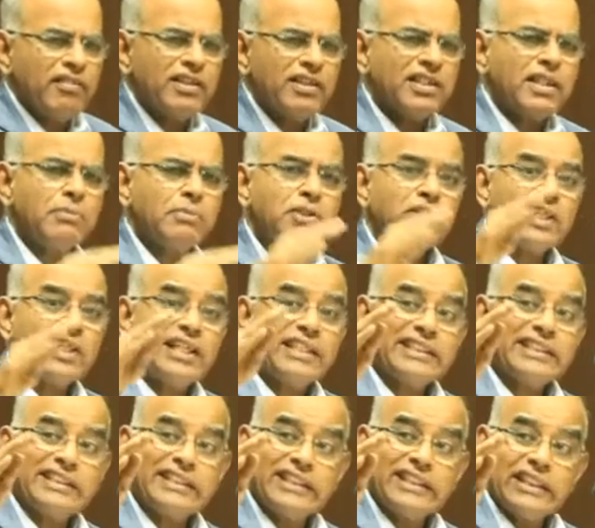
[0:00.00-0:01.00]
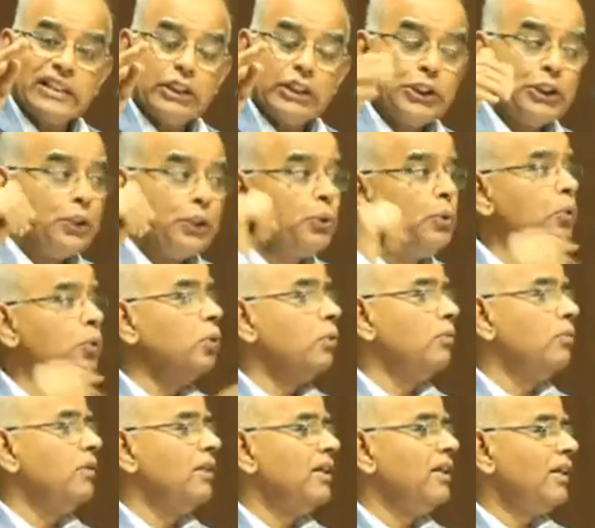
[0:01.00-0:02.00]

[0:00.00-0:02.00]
In some states, 2.